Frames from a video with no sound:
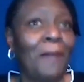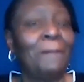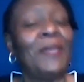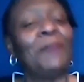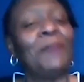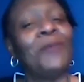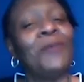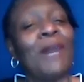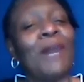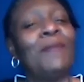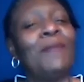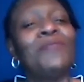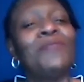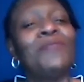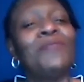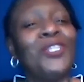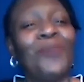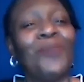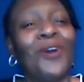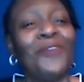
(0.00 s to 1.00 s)
and people come
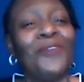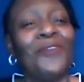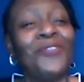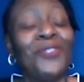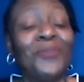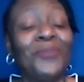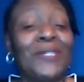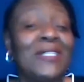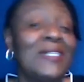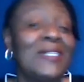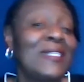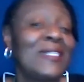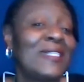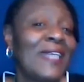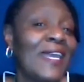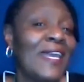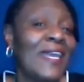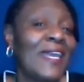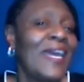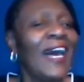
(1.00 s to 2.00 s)
up to you afterwards and
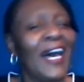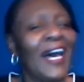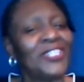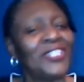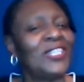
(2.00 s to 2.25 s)
say,